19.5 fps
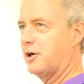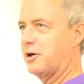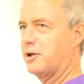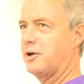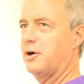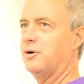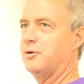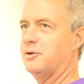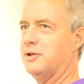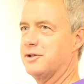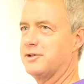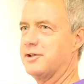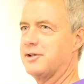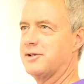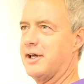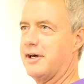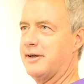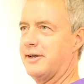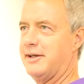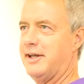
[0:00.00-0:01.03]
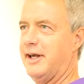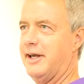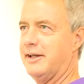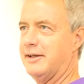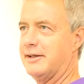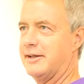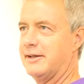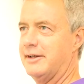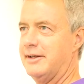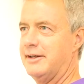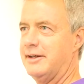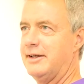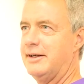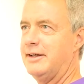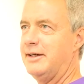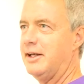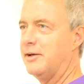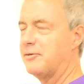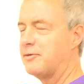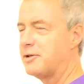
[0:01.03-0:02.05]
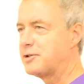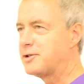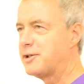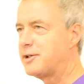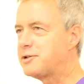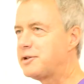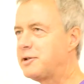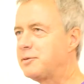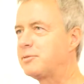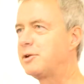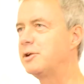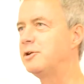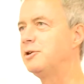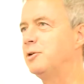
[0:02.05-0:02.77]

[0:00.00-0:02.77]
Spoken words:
our code, this is out of date. If the system can